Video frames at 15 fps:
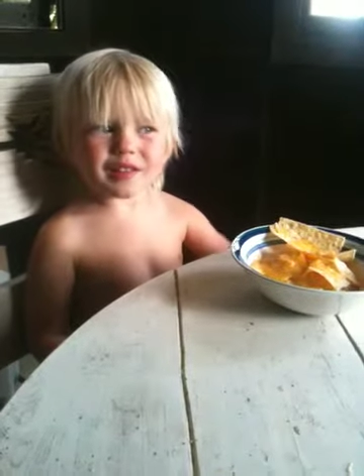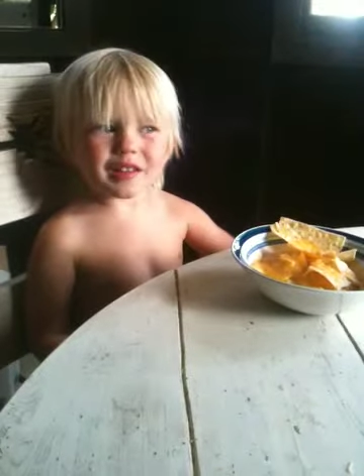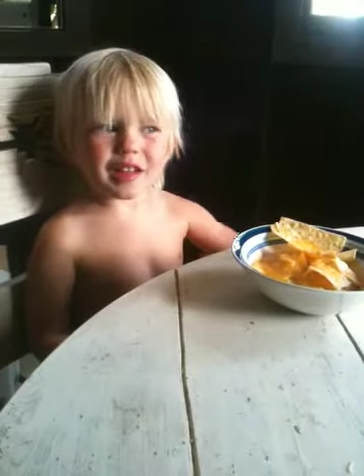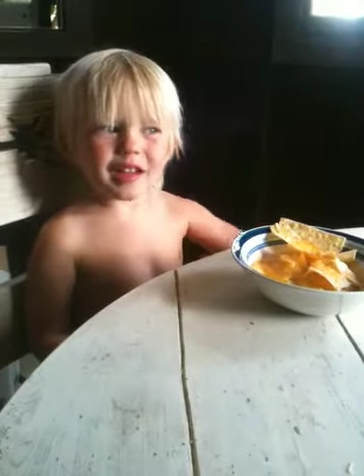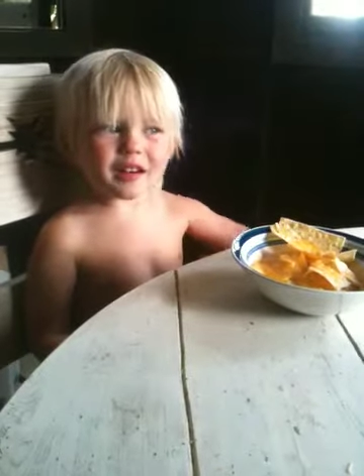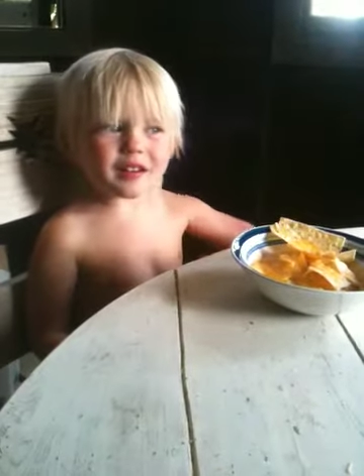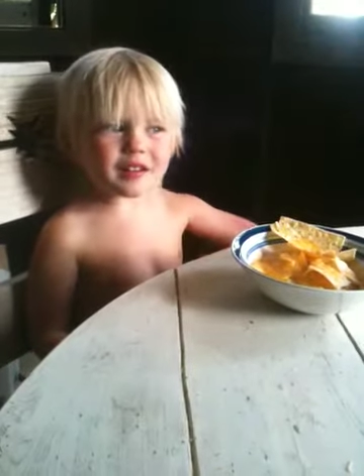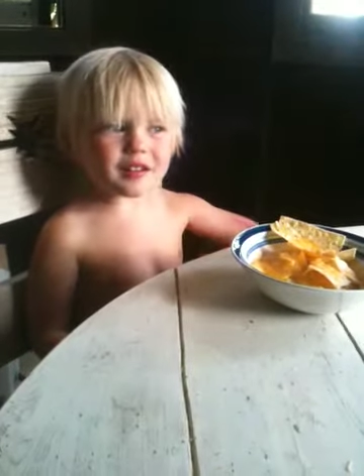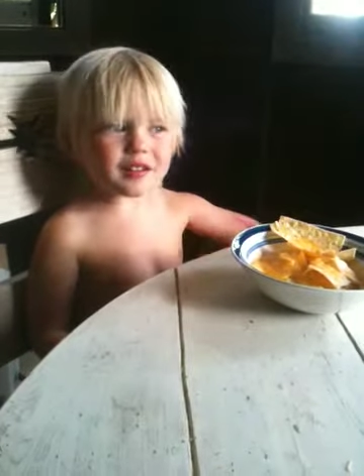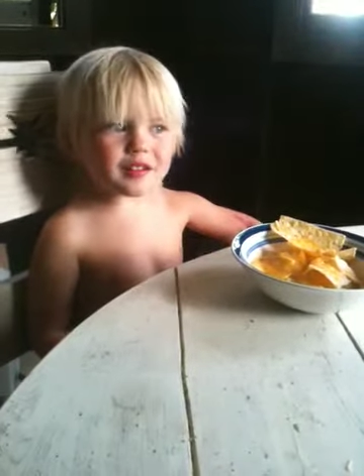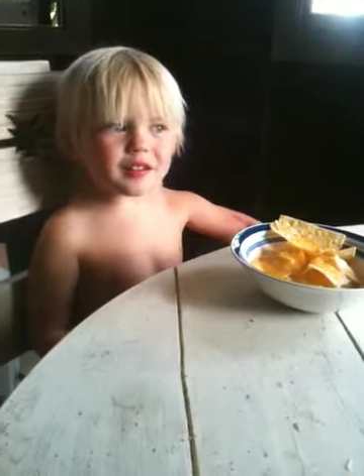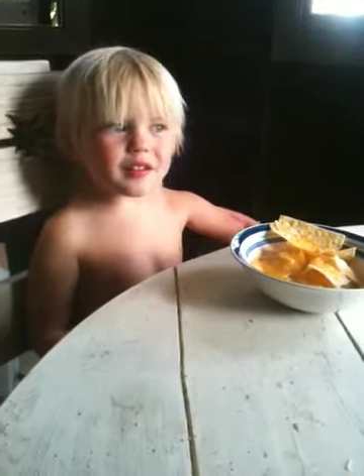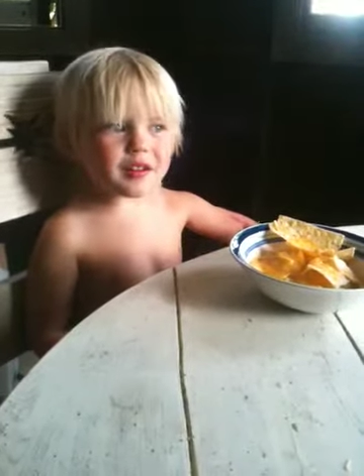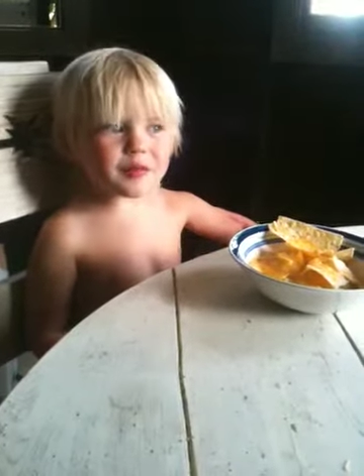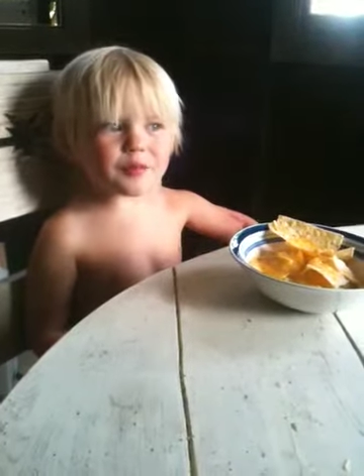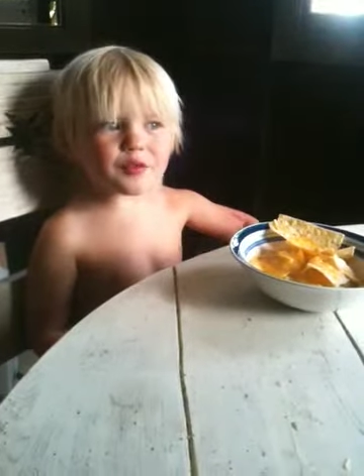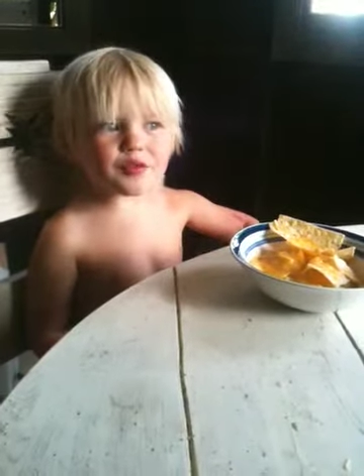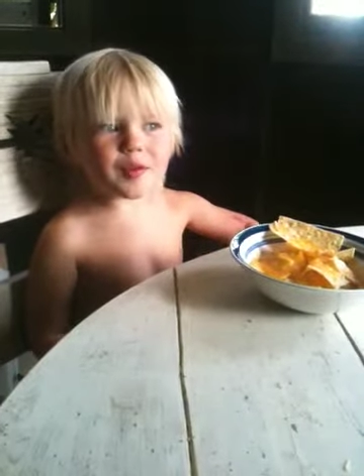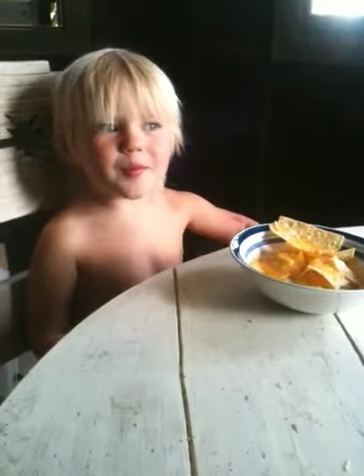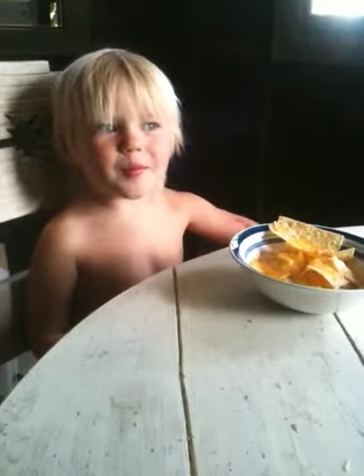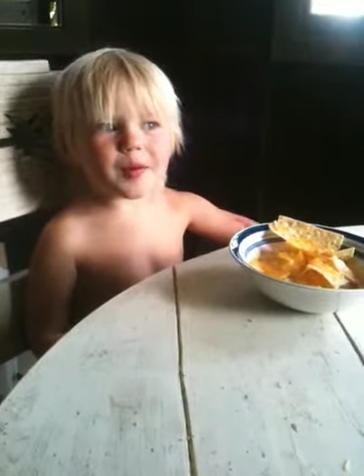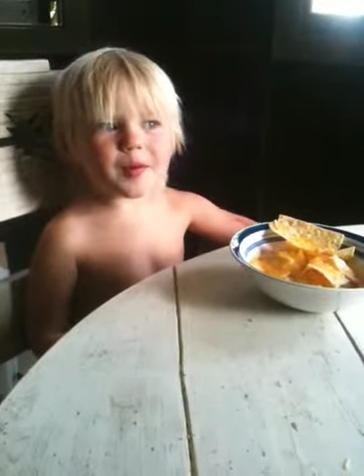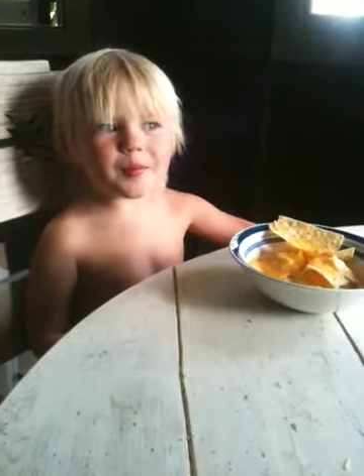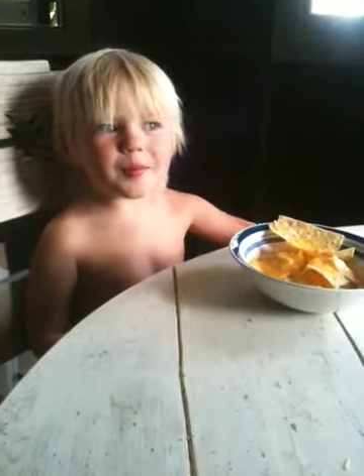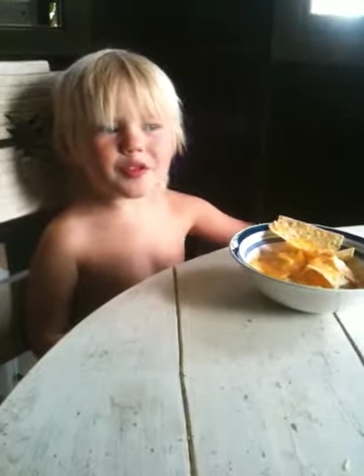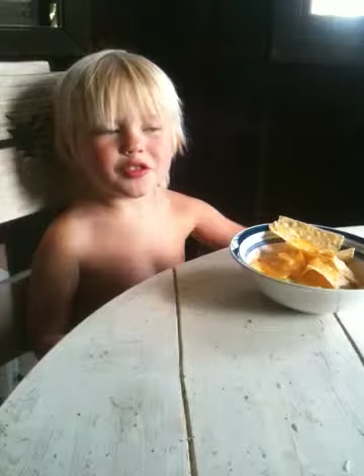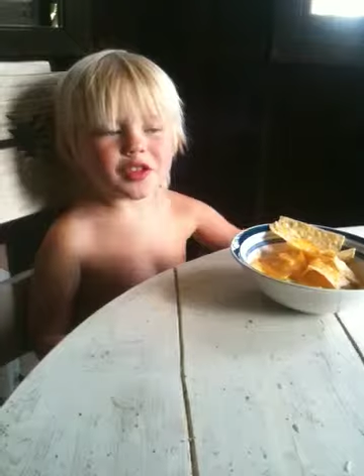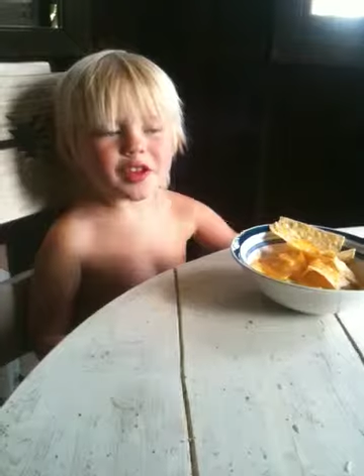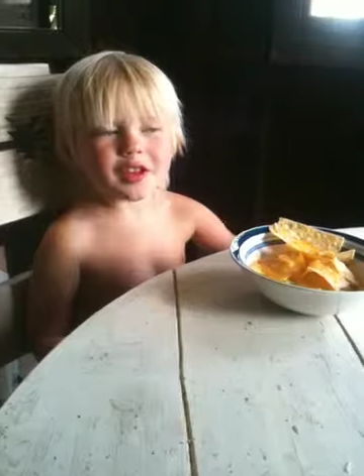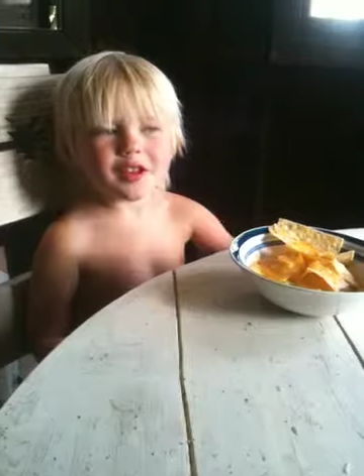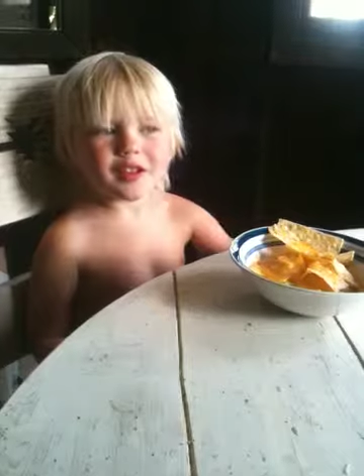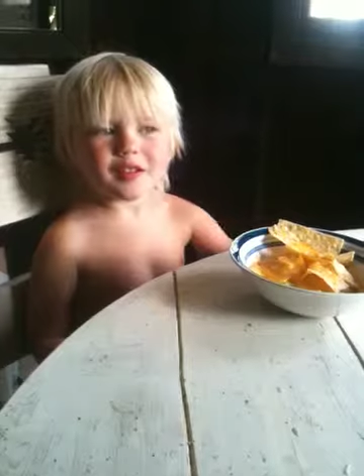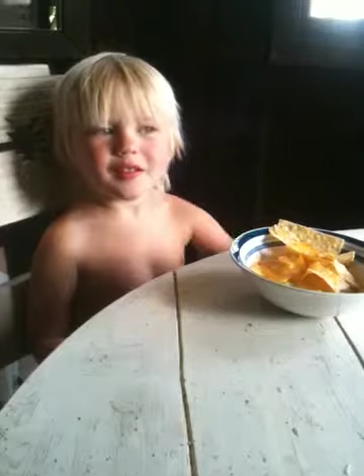That comes from my birthday,